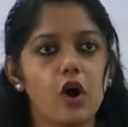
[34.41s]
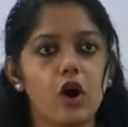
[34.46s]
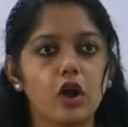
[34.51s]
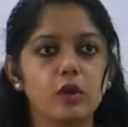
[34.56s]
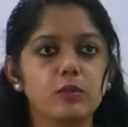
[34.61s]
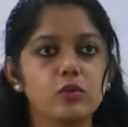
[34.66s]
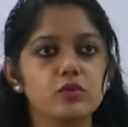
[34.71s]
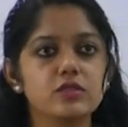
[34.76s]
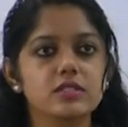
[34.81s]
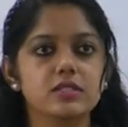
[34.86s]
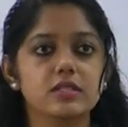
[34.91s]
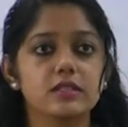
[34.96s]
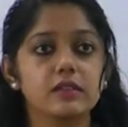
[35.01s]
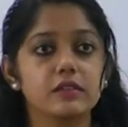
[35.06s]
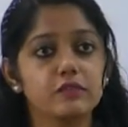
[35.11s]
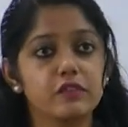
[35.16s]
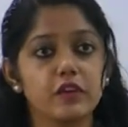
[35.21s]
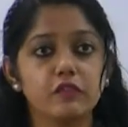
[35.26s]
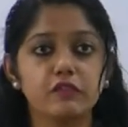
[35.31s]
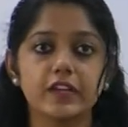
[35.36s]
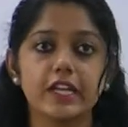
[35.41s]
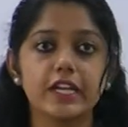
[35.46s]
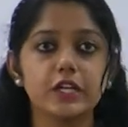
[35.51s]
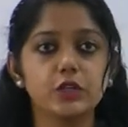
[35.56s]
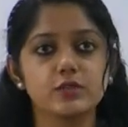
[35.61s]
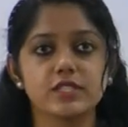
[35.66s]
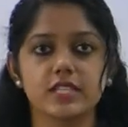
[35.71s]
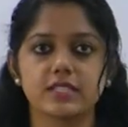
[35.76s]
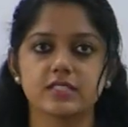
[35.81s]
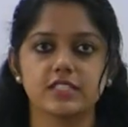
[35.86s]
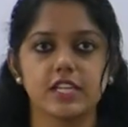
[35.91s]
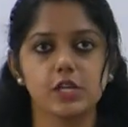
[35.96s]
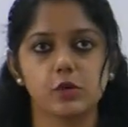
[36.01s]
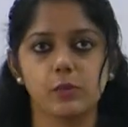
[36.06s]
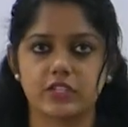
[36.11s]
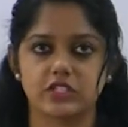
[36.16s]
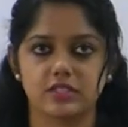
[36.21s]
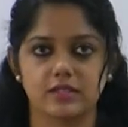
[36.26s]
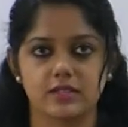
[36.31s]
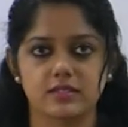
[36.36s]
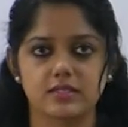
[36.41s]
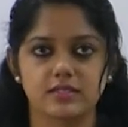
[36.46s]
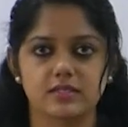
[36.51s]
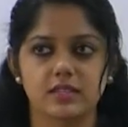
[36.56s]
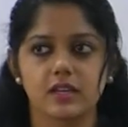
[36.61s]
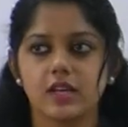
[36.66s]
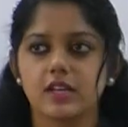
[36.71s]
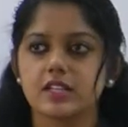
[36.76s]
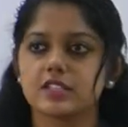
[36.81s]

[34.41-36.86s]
almost 50 to 60 questions.